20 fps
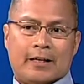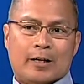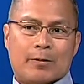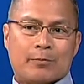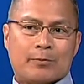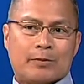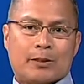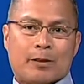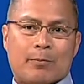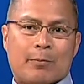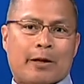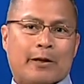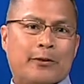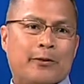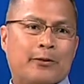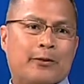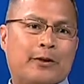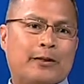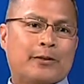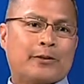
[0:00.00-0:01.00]
some
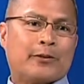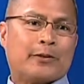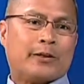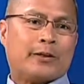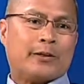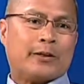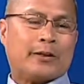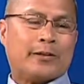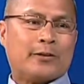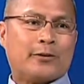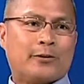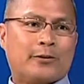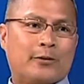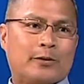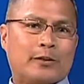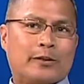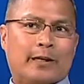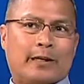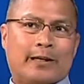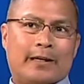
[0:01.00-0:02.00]
other esoteric
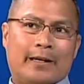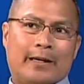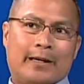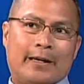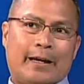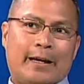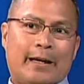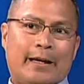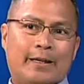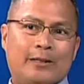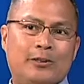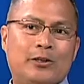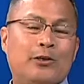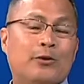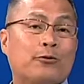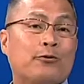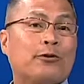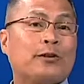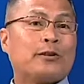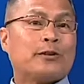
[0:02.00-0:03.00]
industries like a
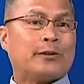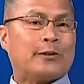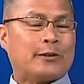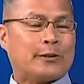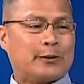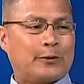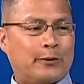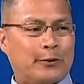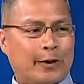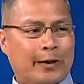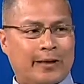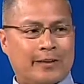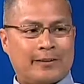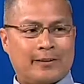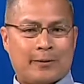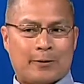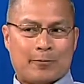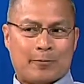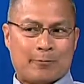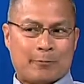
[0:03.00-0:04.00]
geophysicist who had
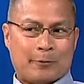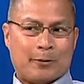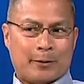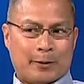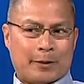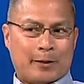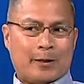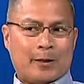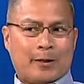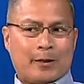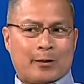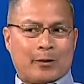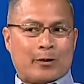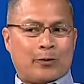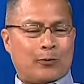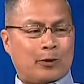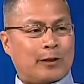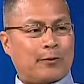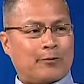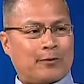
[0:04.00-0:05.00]
some
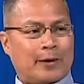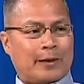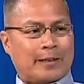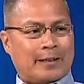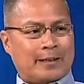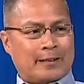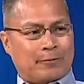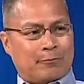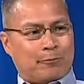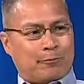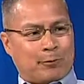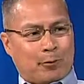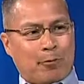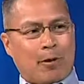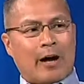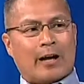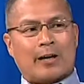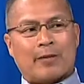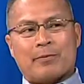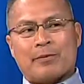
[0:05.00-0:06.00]
really funky
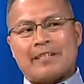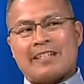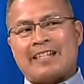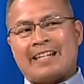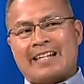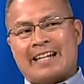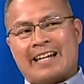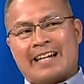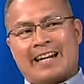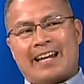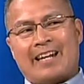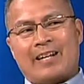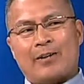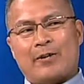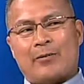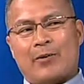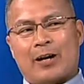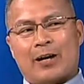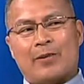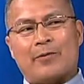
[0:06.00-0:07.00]
robotic machine he
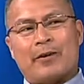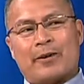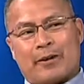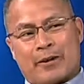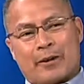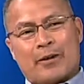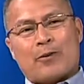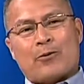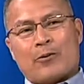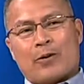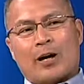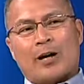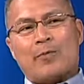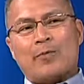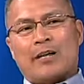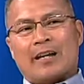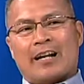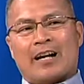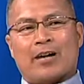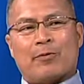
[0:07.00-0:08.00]
wanted
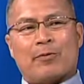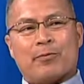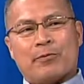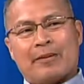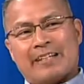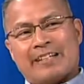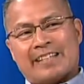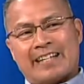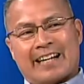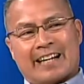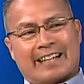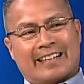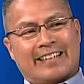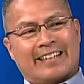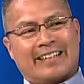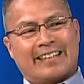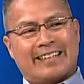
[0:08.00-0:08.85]
me to help him design.